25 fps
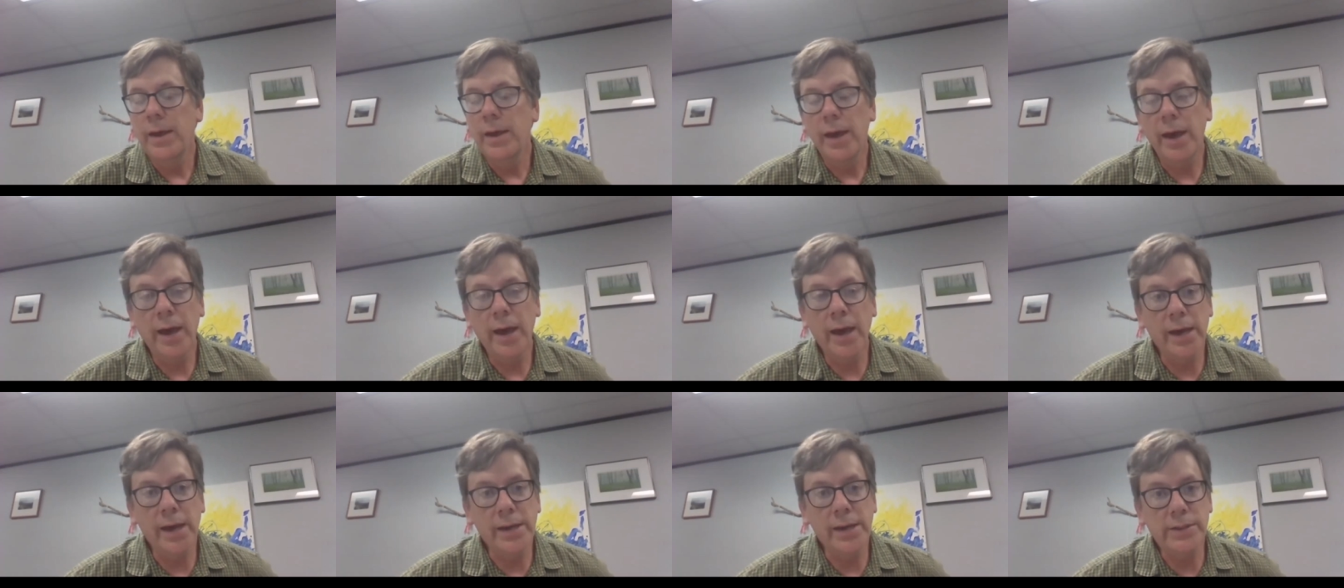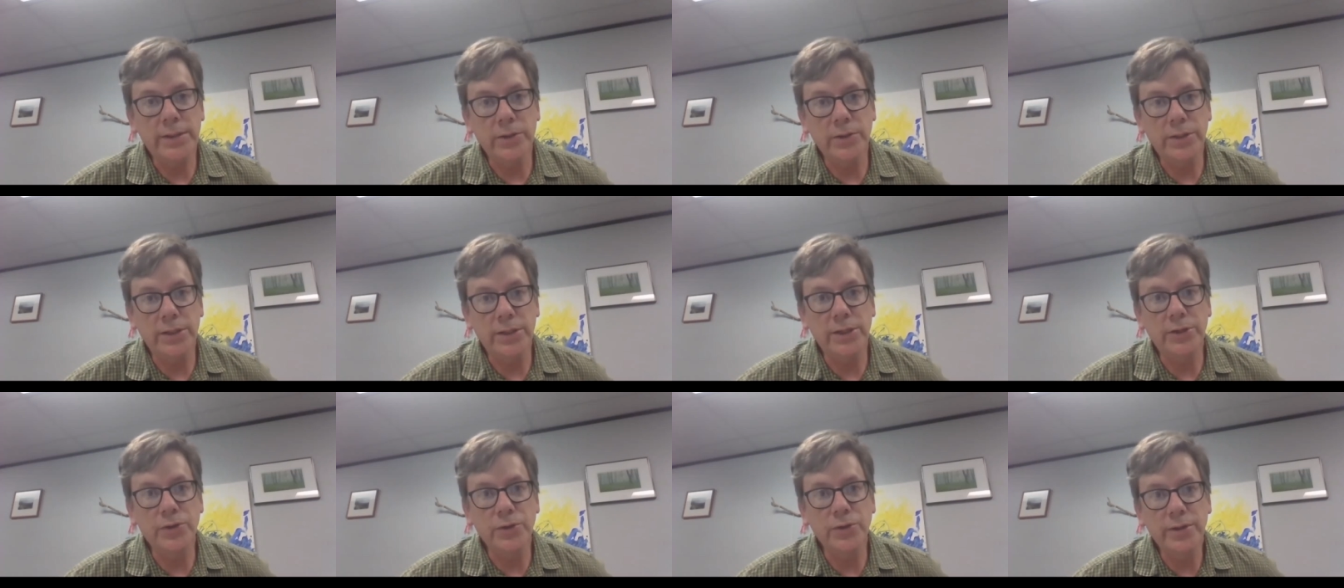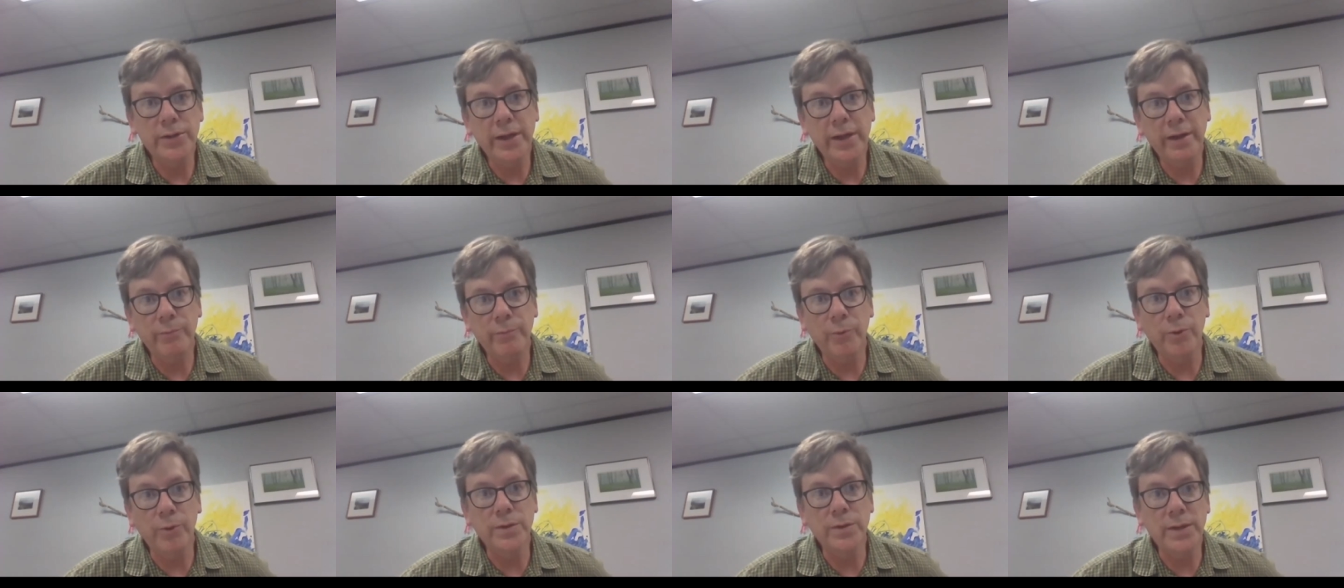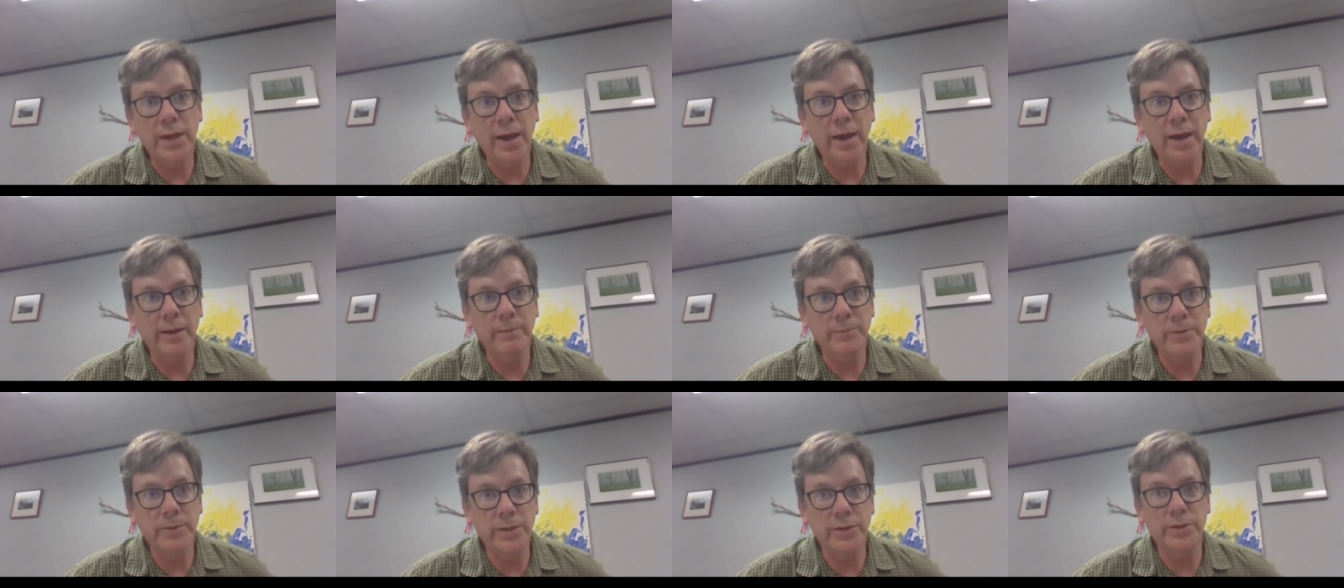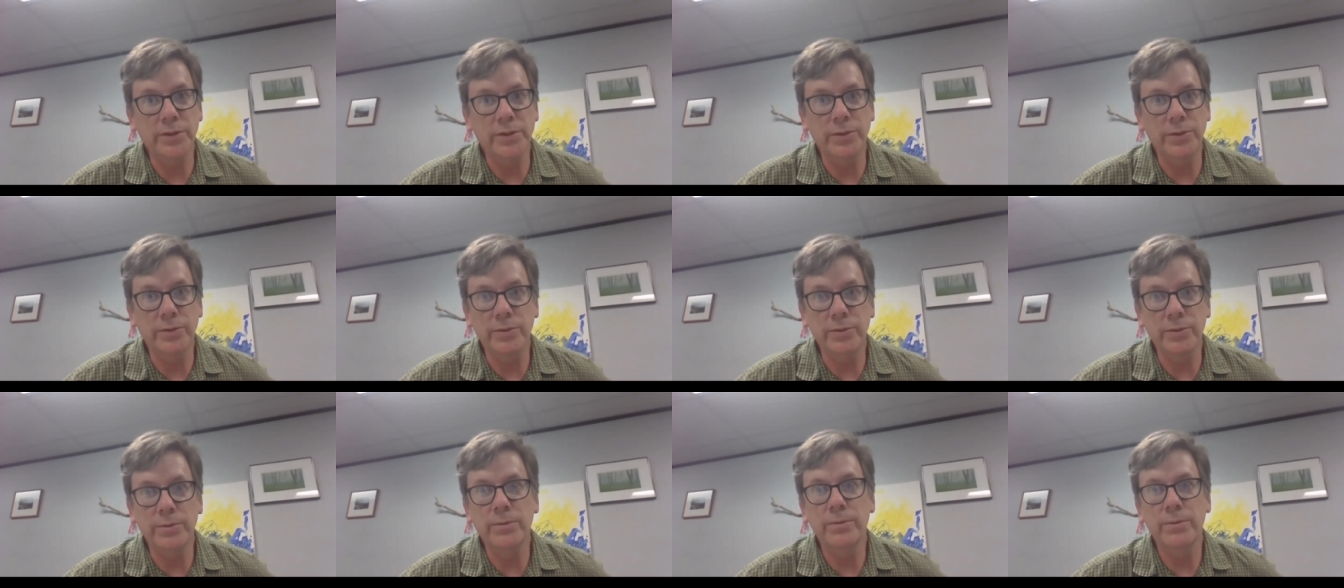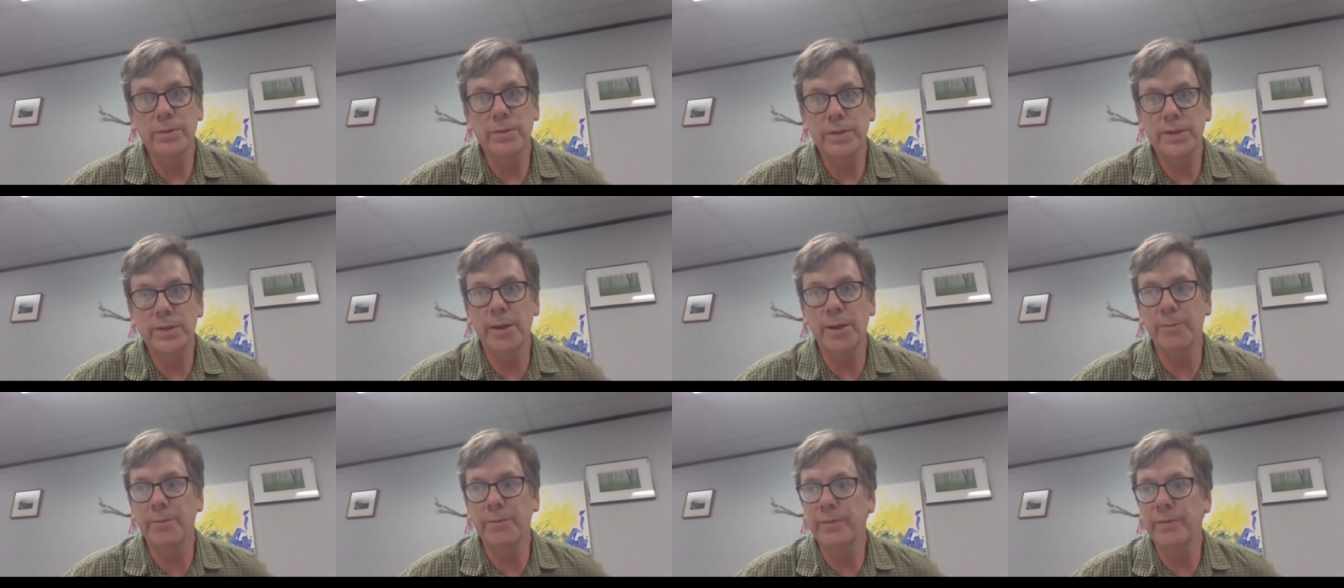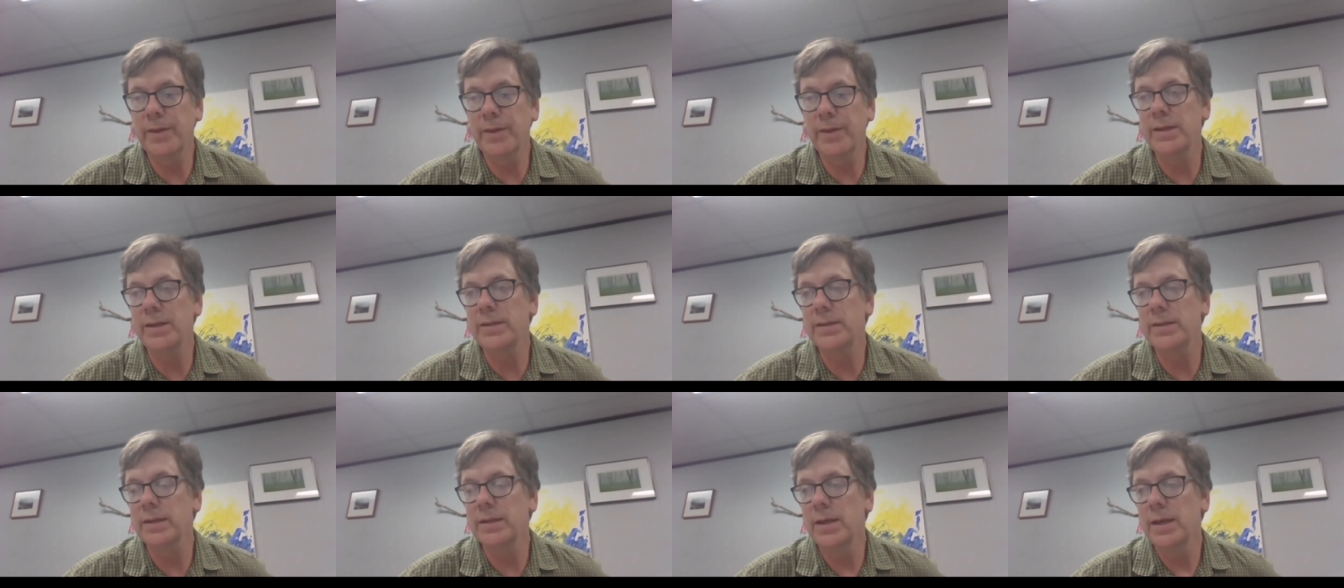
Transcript: uh, so teachers have more time to do some of this